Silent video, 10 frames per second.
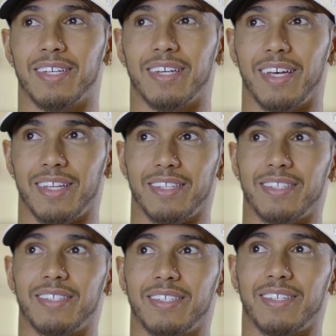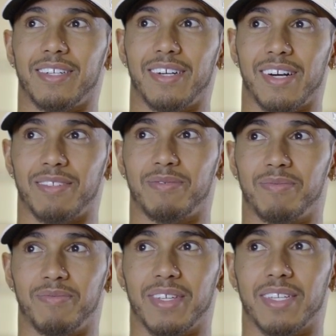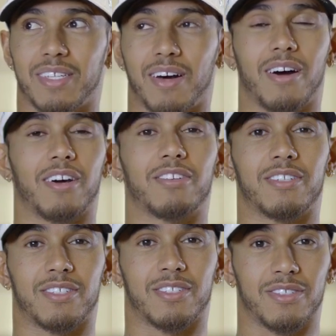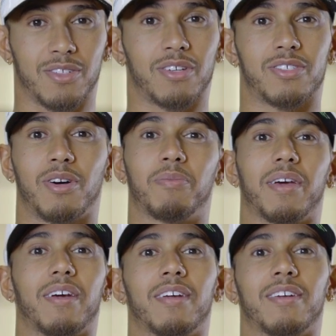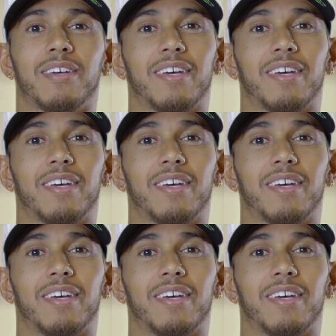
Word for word: And I, it's hard to not stop there